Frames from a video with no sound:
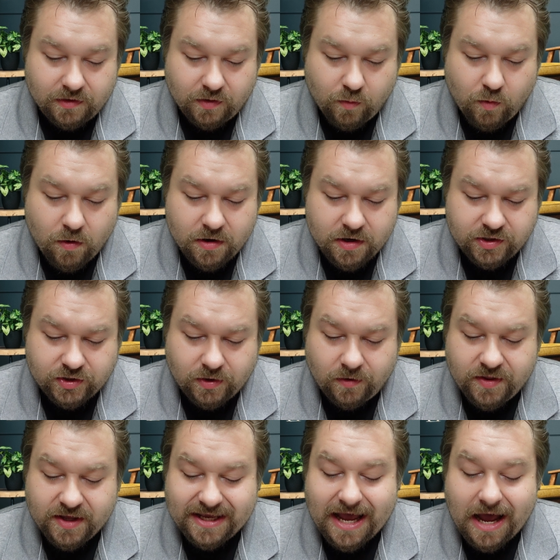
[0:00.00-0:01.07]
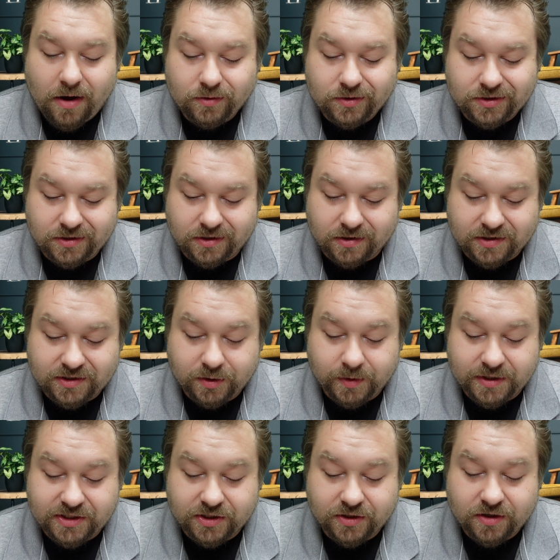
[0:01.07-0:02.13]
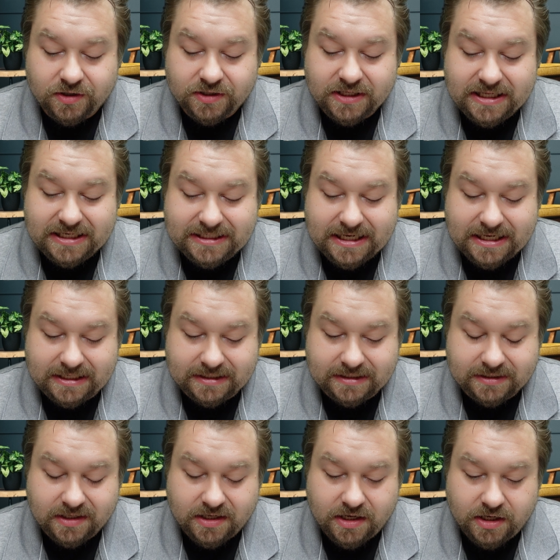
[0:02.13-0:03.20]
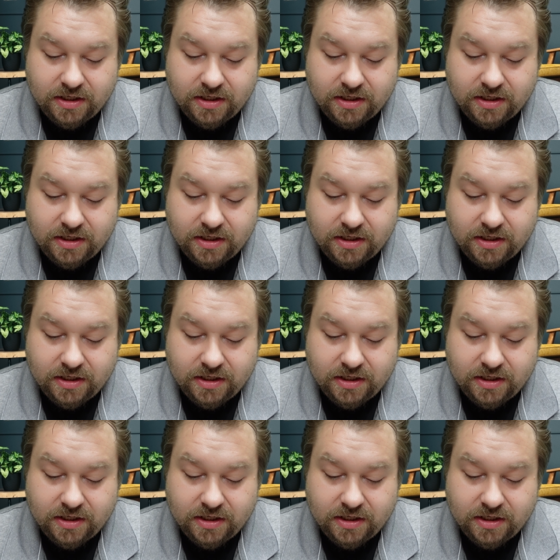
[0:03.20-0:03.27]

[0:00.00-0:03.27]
The warden told the counselors to return to the tents.